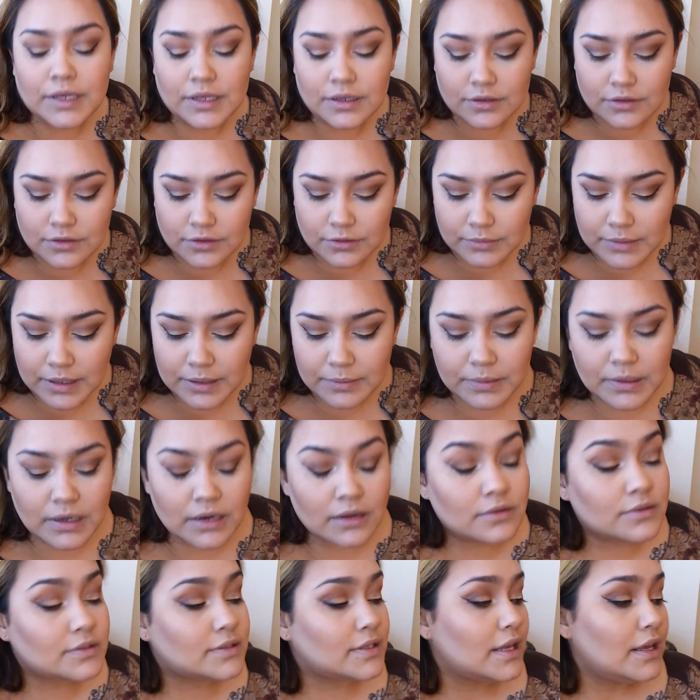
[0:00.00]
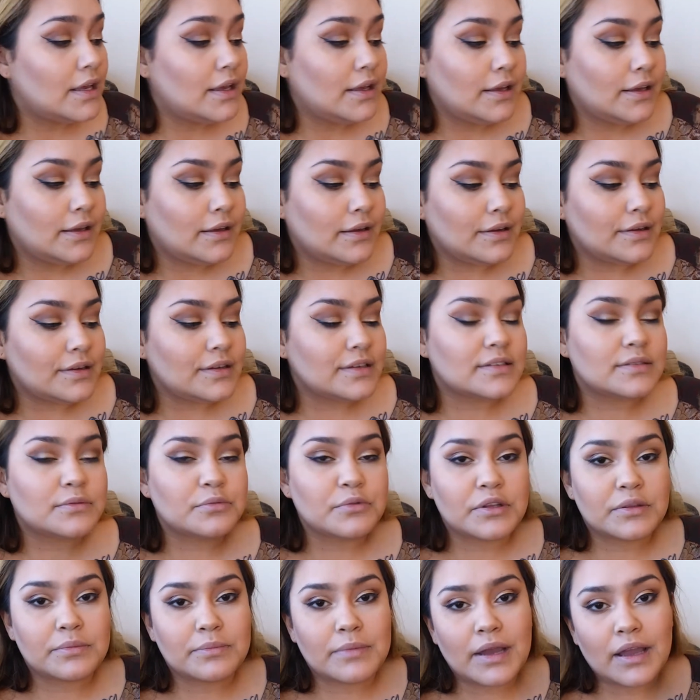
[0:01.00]
way to do my brows is
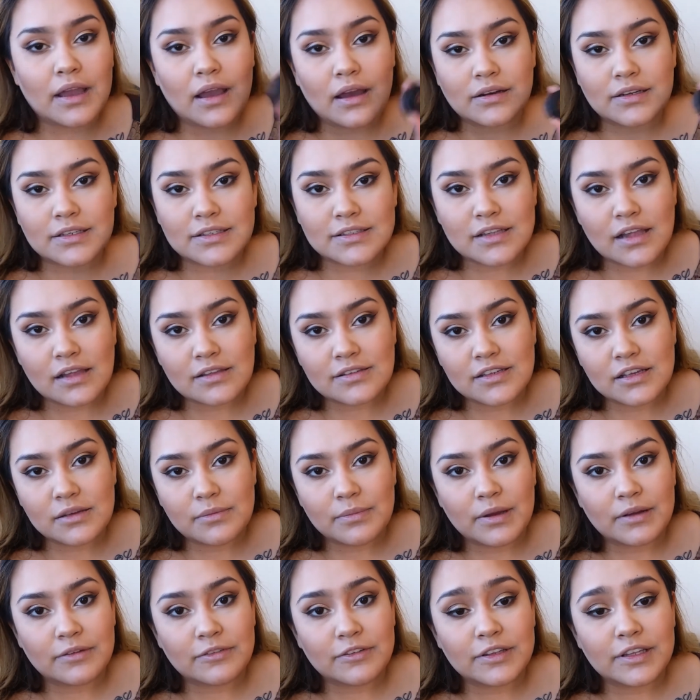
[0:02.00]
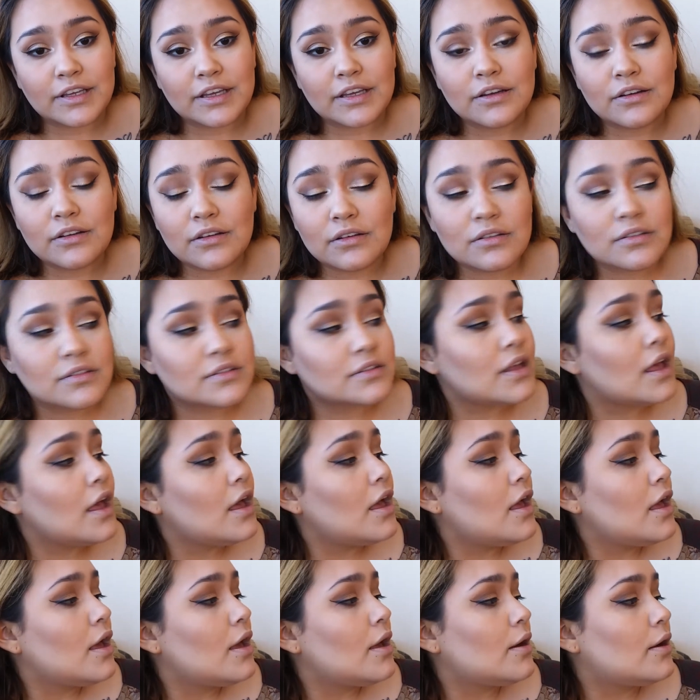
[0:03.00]
with my Anastasia Beverly Hills
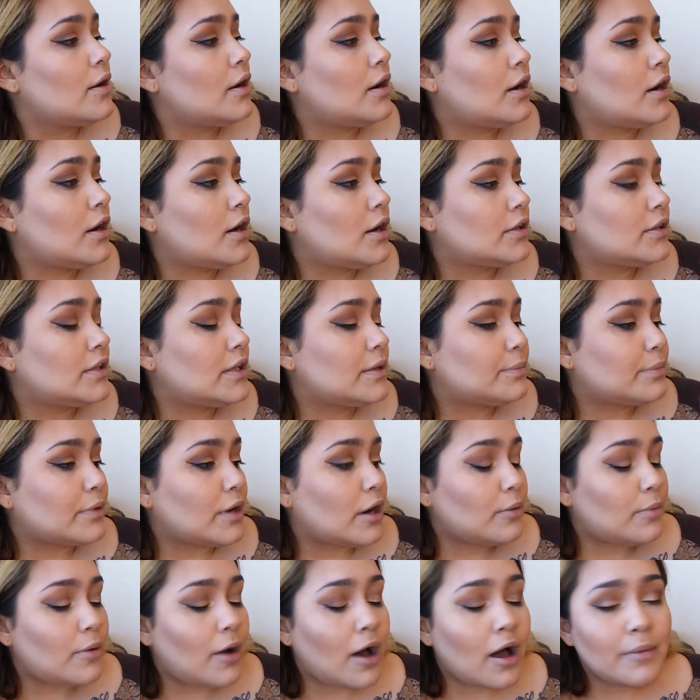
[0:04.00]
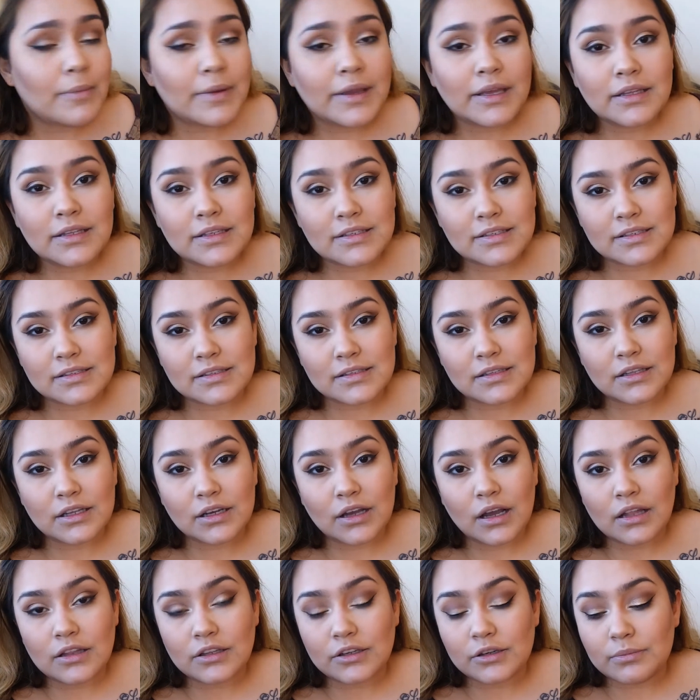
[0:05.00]
Dipbrow pomade. This is in the
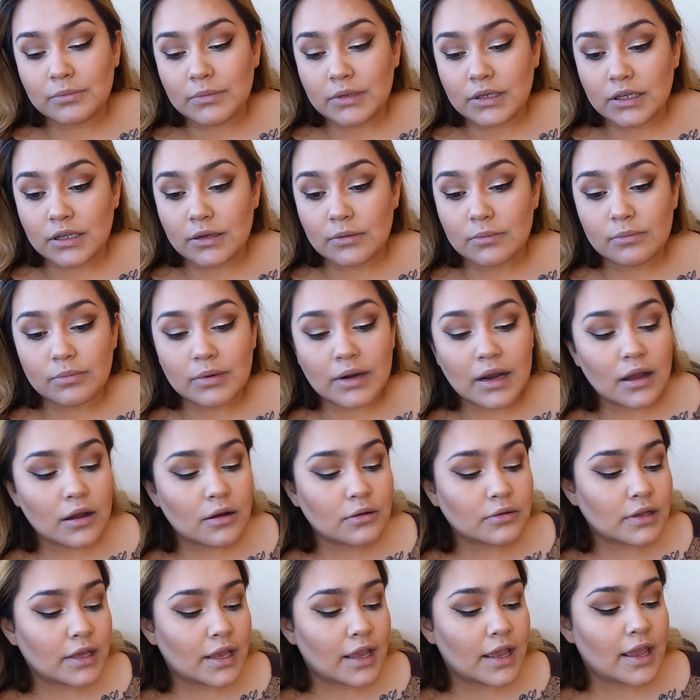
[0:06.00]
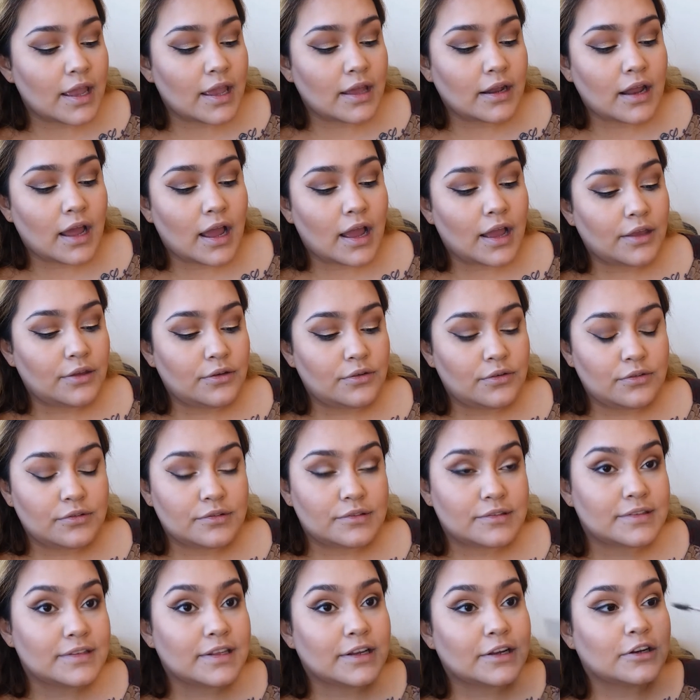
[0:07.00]
color medium brown, and I
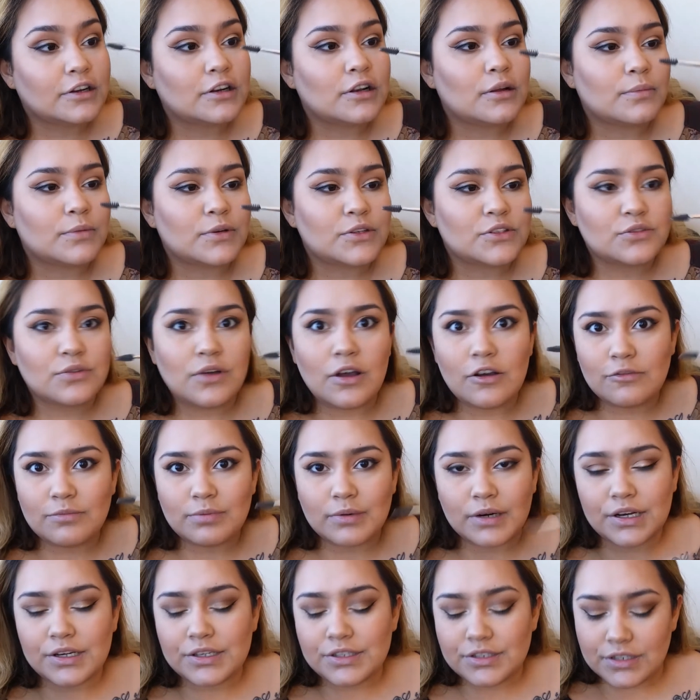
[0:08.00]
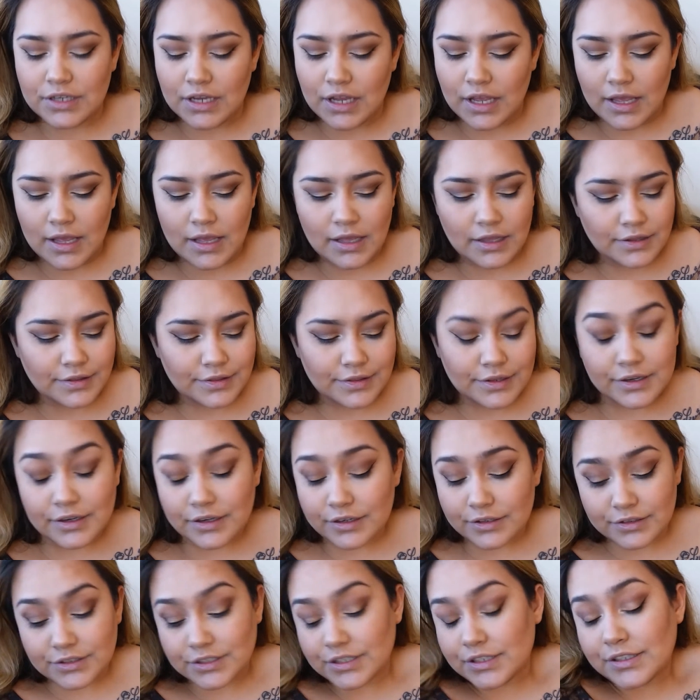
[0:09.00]
use their number 12 brush.
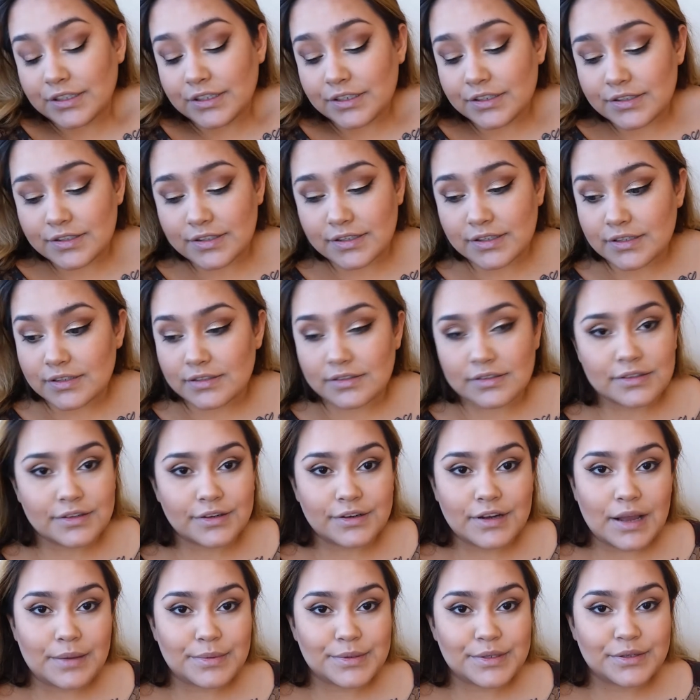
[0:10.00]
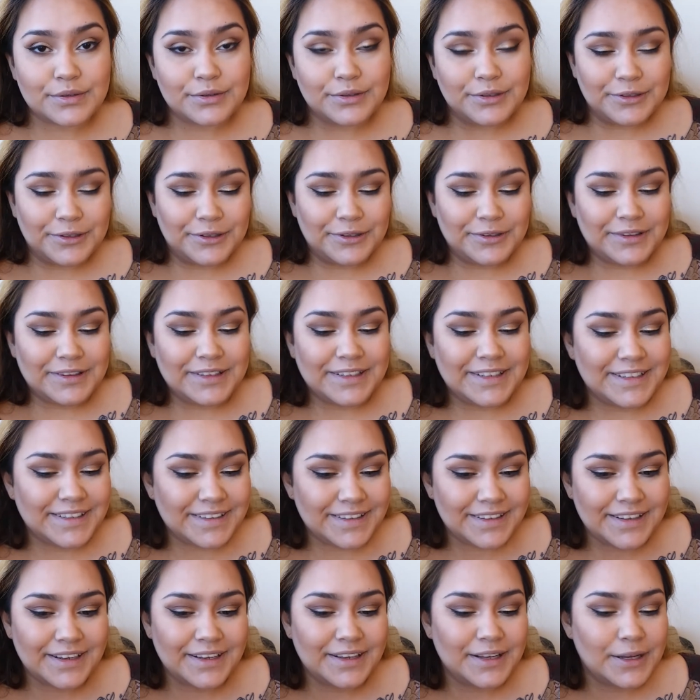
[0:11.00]
They're geniuses. They're
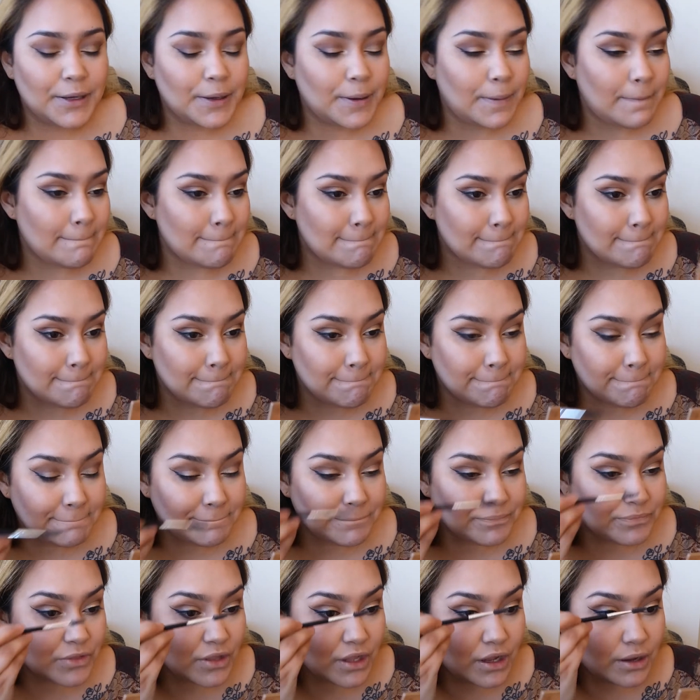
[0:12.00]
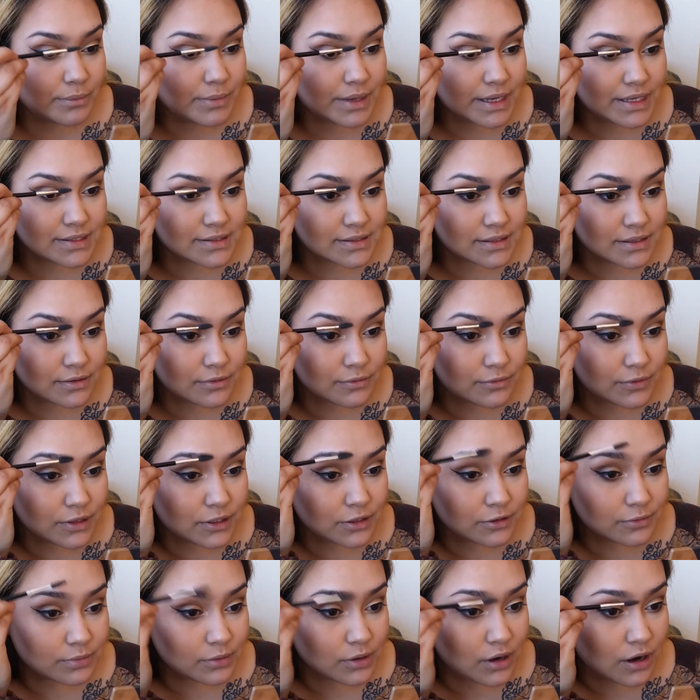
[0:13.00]
absolutely amazing with
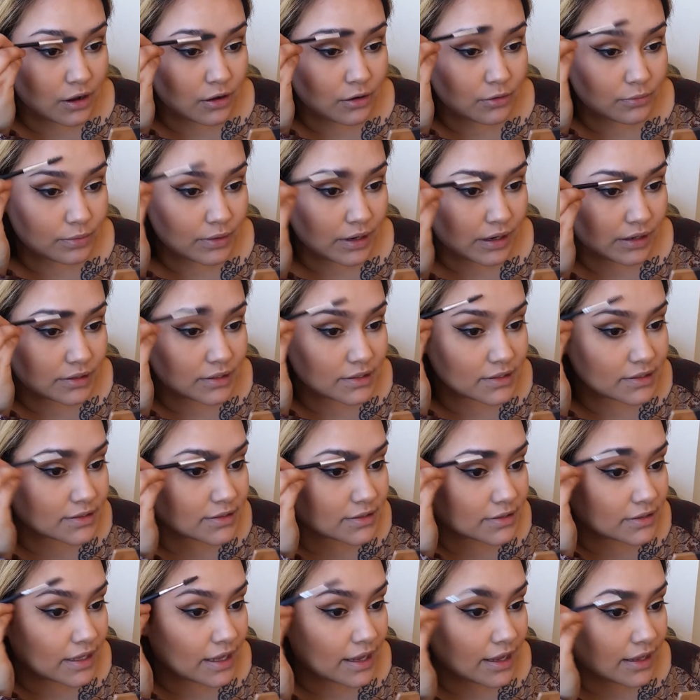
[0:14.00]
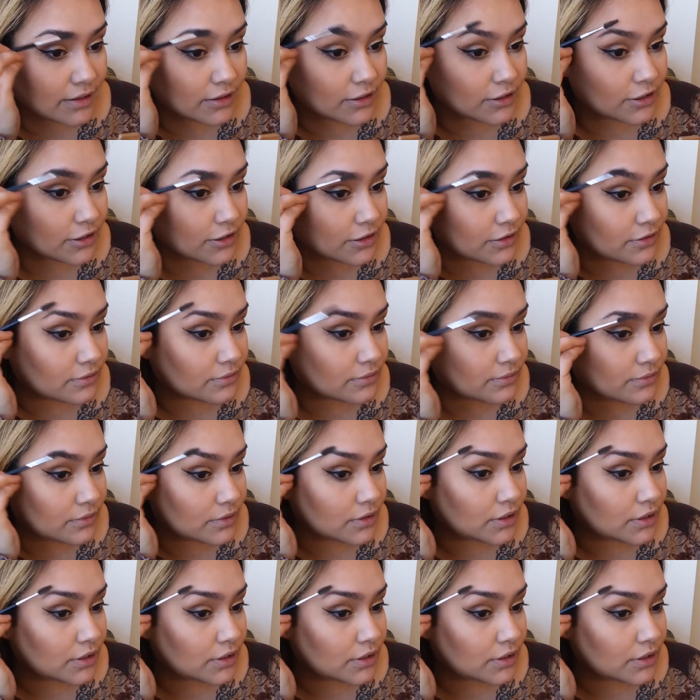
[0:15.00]
their brow products and their